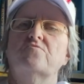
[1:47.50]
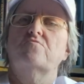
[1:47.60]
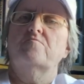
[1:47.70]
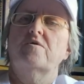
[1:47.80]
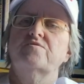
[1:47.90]
all
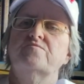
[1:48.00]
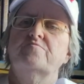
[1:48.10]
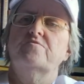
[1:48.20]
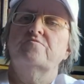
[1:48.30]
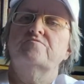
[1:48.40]
my
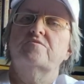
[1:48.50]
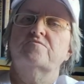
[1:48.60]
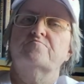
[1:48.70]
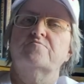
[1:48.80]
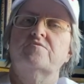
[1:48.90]
experience and
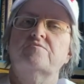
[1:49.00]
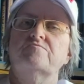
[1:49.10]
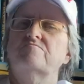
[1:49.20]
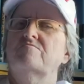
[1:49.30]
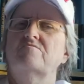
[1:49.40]

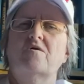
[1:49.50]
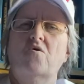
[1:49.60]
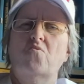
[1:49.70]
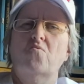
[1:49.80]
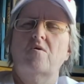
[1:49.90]
expertise,
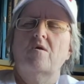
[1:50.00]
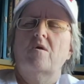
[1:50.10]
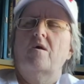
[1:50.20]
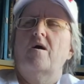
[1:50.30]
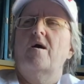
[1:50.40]
no.
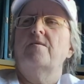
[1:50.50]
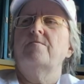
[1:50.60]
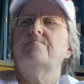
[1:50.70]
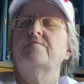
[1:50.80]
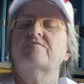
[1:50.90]
And
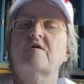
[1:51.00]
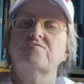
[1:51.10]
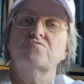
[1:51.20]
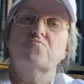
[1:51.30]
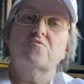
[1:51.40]
if it
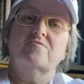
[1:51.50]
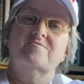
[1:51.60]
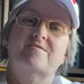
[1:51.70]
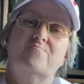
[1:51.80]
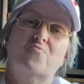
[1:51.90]
does work
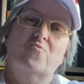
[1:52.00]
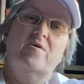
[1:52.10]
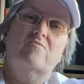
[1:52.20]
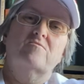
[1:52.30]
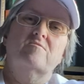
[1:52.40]

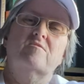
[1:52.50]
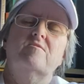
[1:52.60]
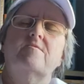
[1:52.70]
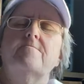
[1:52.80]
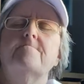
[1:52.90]
temporarily,